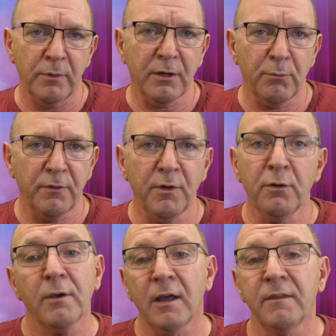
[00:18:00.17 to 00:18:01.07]
can
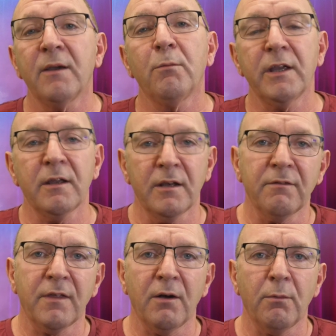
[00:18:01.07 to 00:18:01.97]
review, and then we can
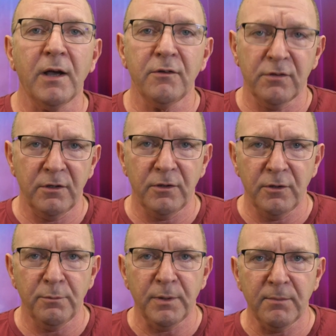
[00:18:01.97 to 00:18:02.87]
give that away to
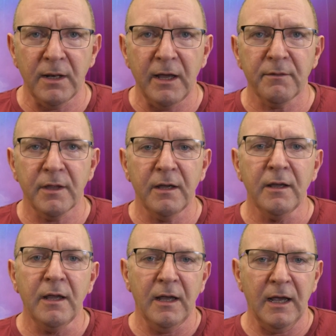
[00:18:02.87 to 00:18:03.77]
you people out there.
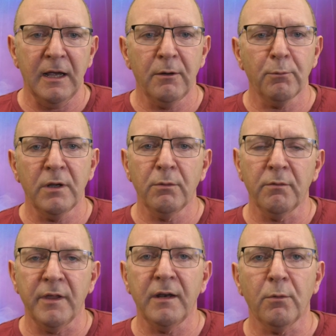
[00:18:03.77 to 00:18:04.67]
And we will
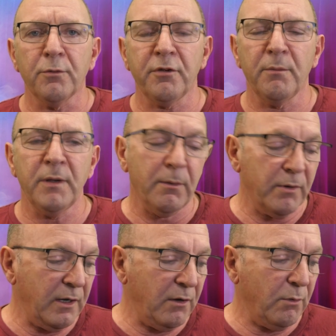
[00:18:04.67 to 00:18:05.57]
then also be able
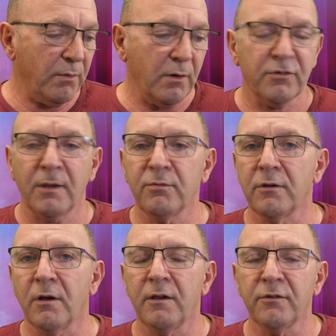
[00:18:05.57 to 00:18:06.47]
to help
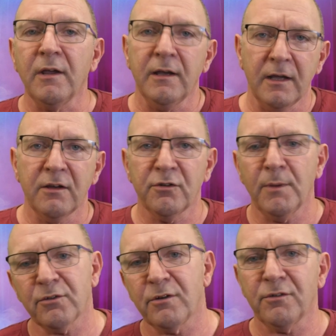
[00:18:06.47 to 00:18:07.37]
subsidize getting some
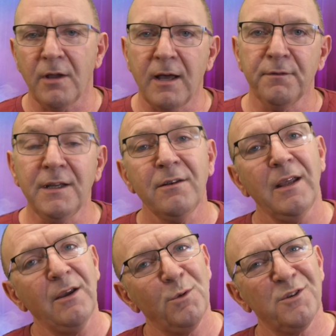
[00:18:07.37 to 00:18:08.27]
extra staff in,
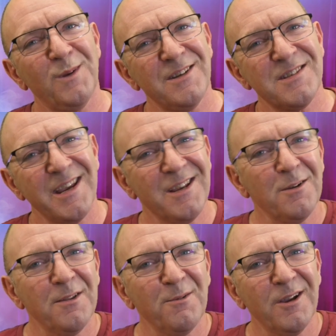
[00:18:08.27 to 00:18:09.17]
which means they can
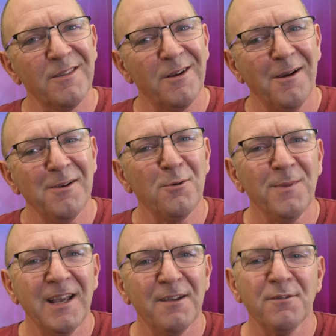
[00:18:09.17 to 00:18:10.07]
do the work that I
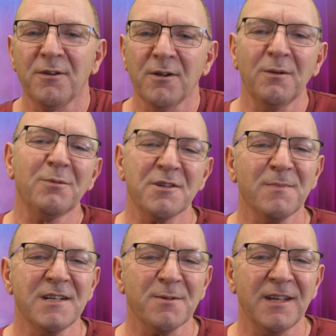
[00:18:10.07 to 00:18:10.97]
normally have to do, which
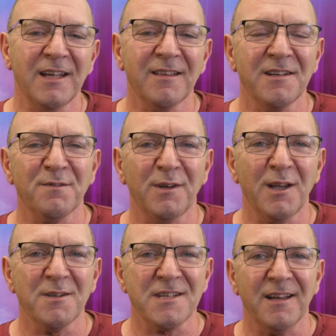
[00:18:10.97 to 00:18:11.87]
means we can get these
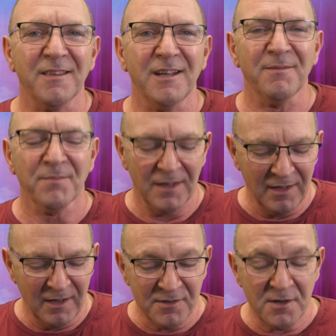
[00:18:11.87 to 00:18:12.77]
videos out there.
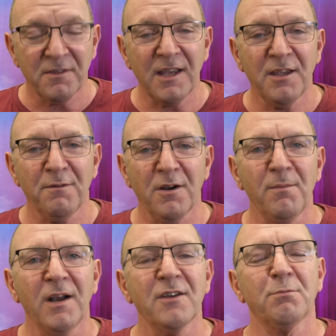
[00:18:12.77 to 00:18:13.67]
So thank you very
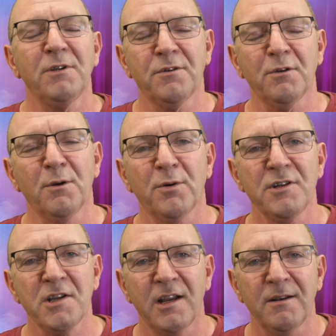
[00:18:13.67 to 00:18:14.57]
much. We do
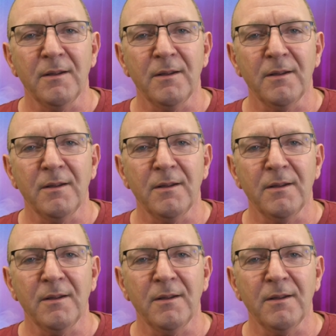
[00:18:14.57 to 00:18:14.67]
appreciate